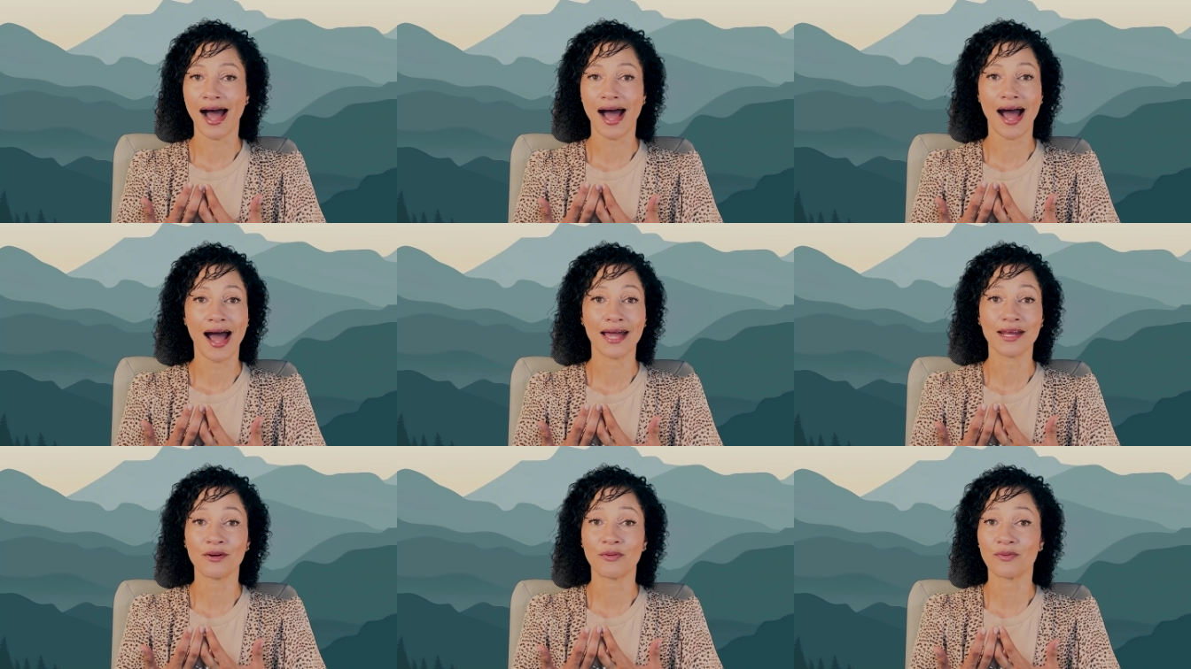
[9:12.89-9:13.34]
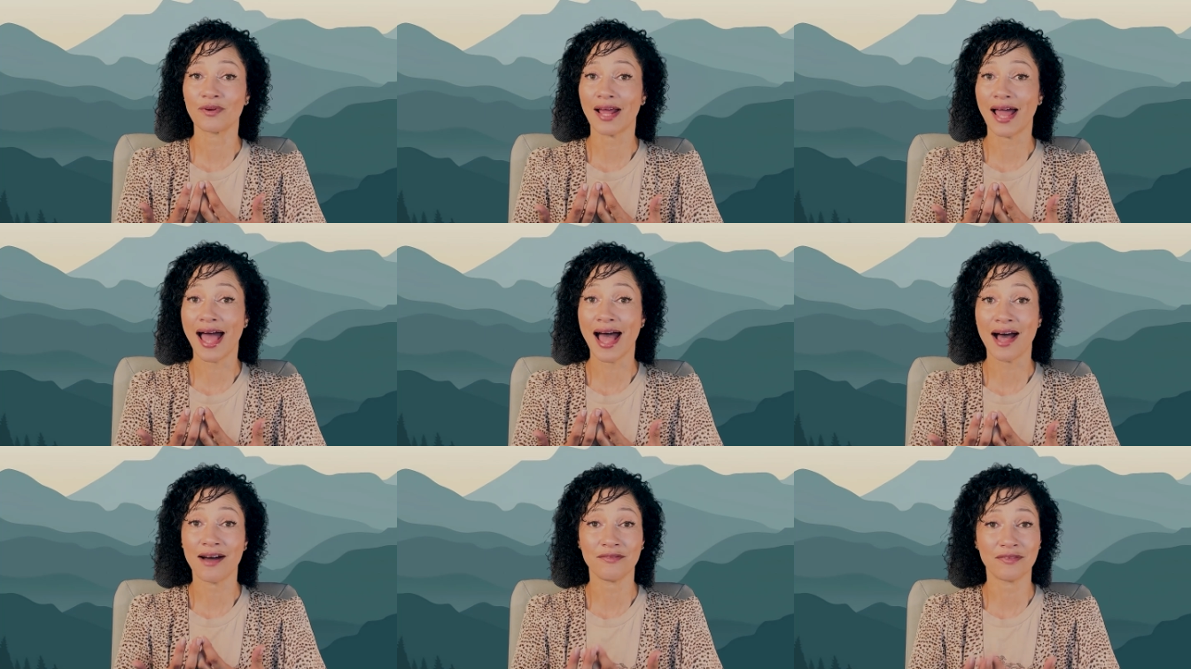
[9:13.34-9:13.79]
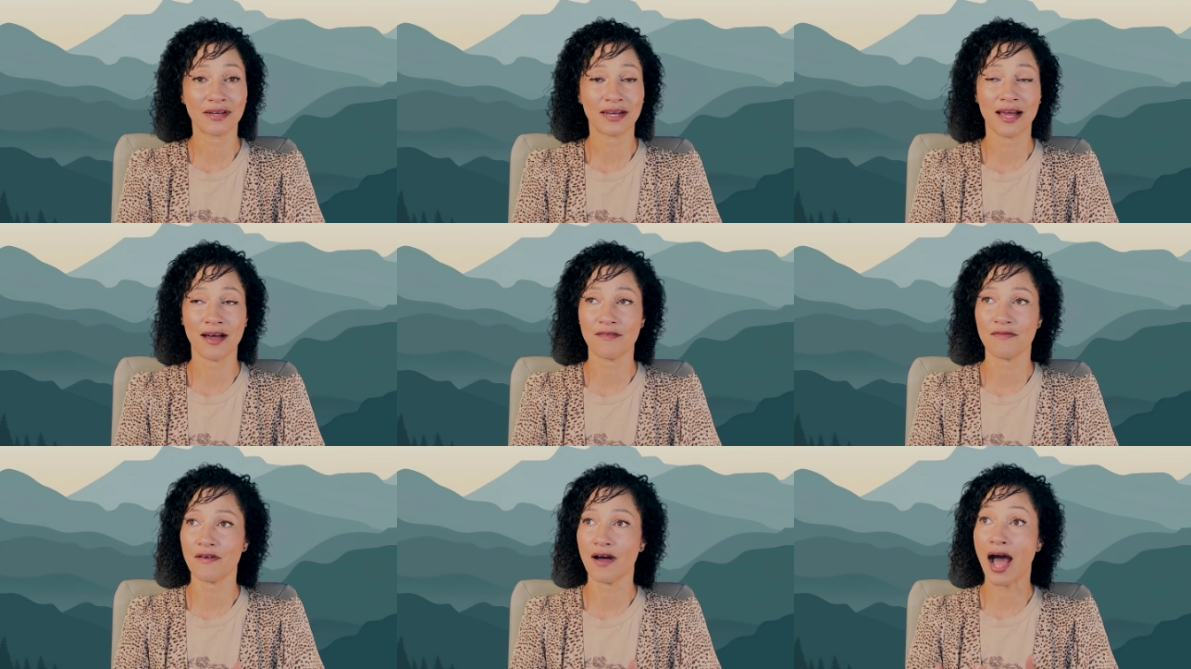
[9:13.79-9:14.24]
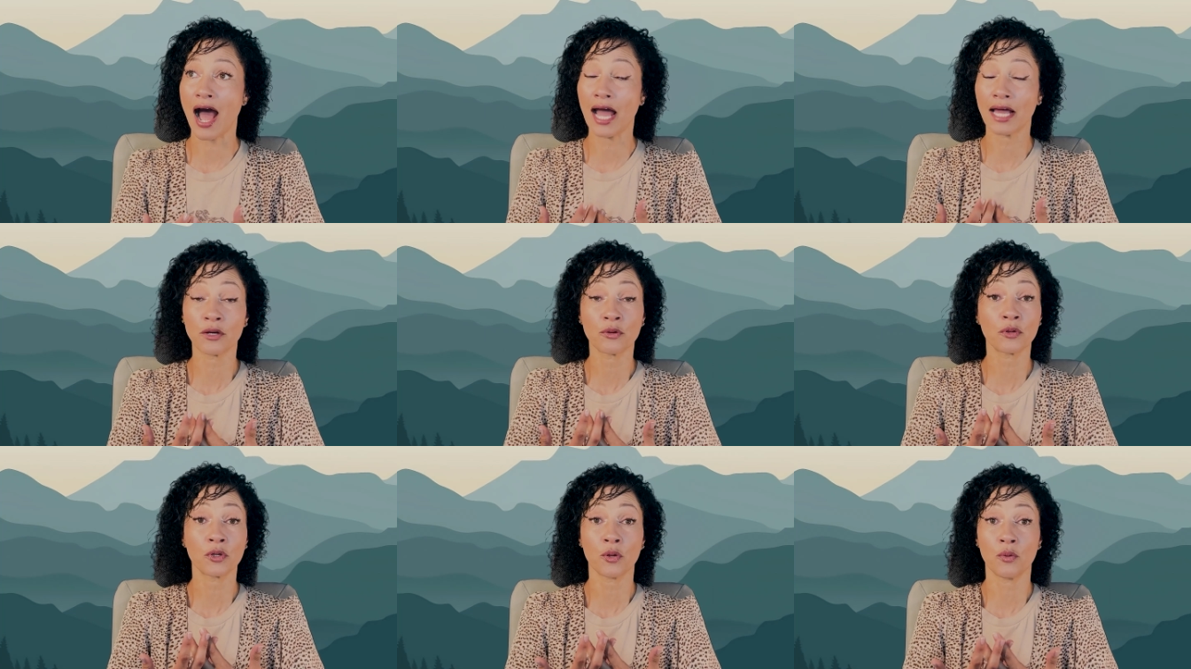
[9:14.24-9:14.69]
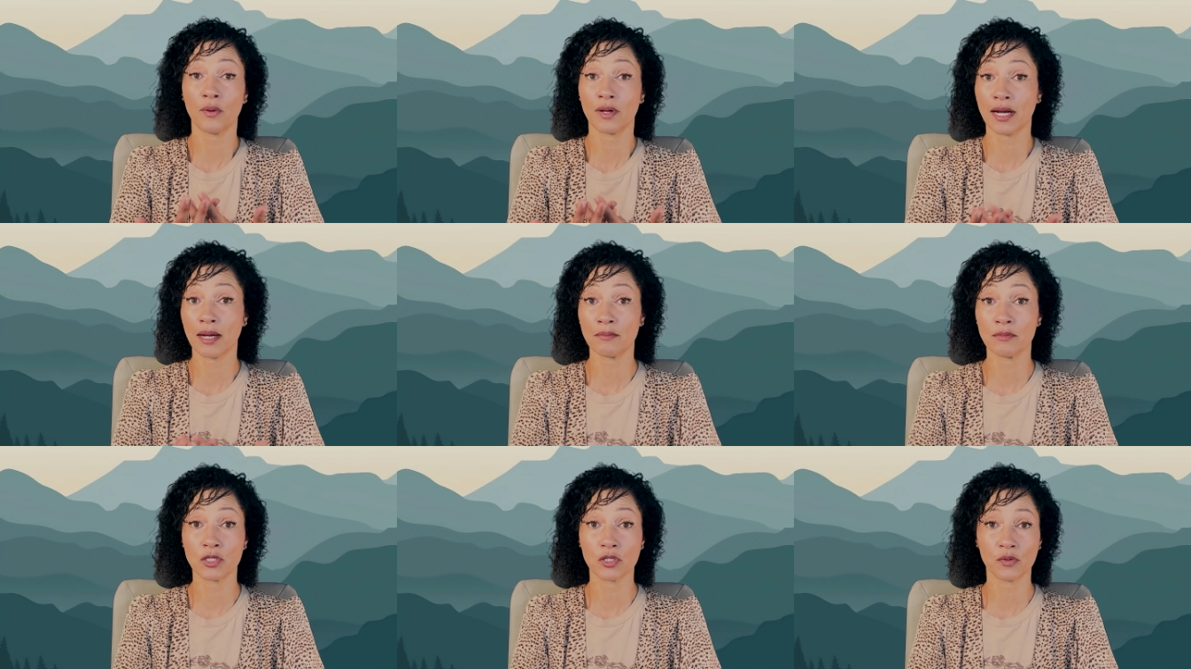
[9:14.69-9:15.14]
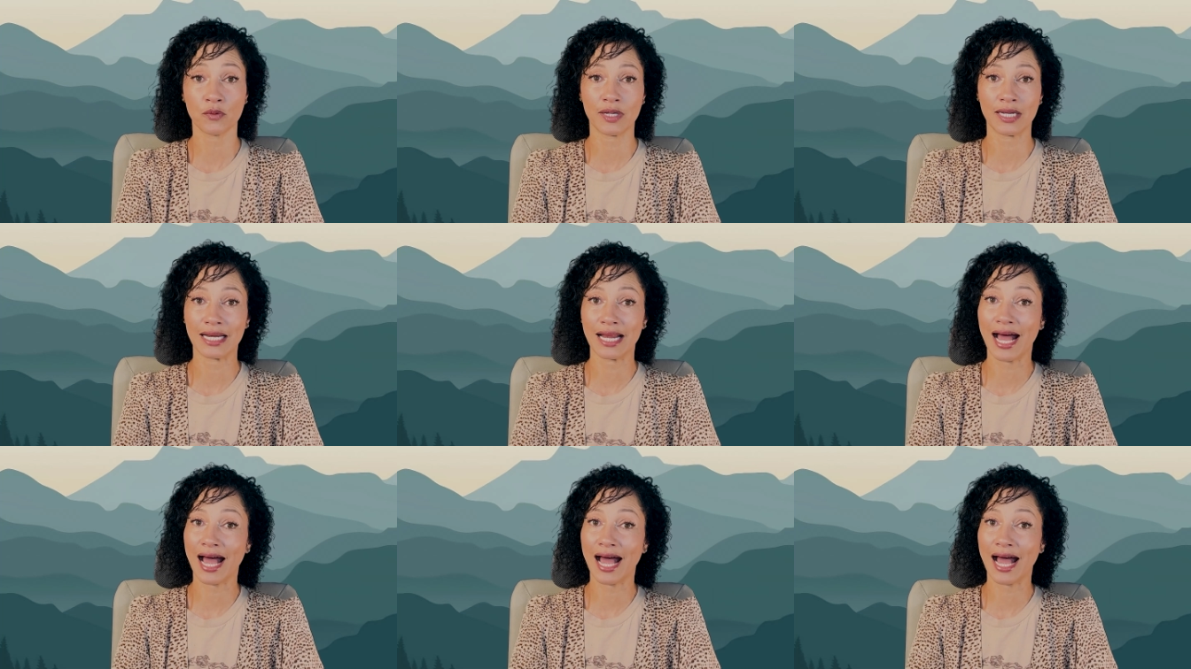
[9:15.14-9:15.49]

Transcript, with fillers: I don't have enough. I don't know what I'm doing.